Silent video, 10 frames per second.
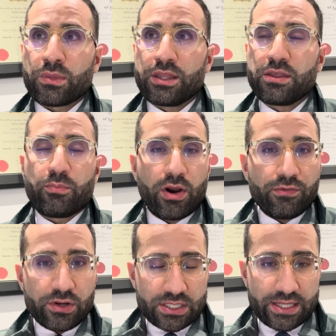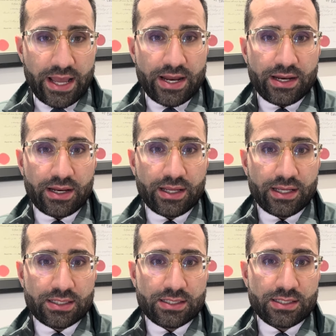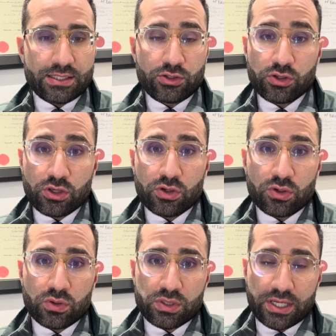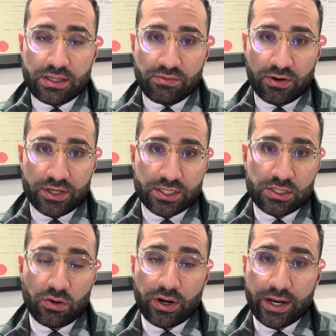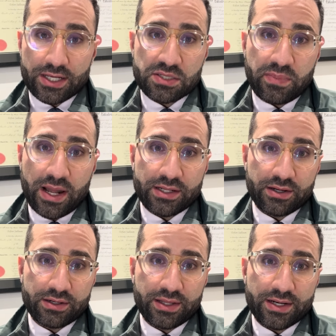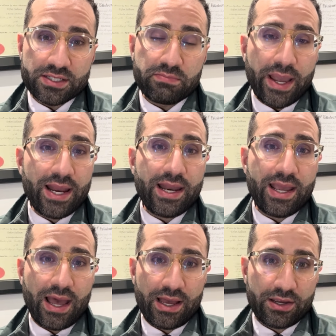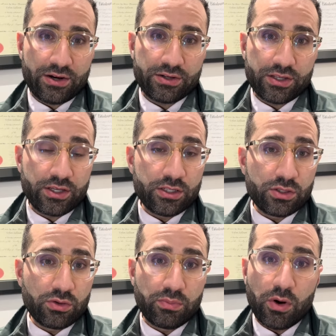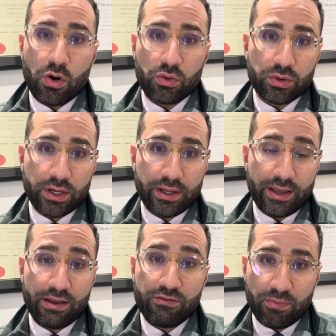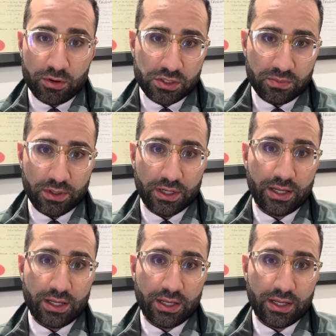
the preference then is to use a device or an expander that is mainly anchored into the bone, if possible,